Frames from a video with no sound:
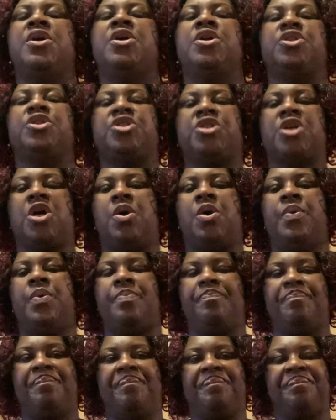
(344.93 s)

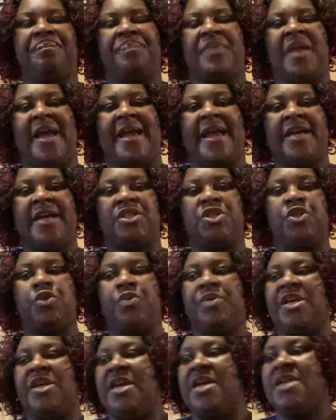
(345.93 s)
So, I got two
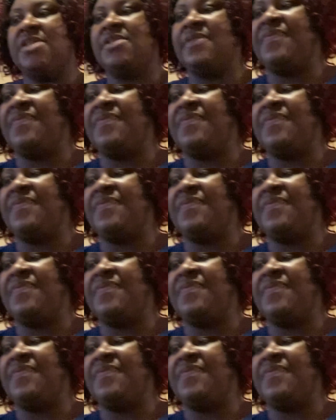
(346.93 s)
cans of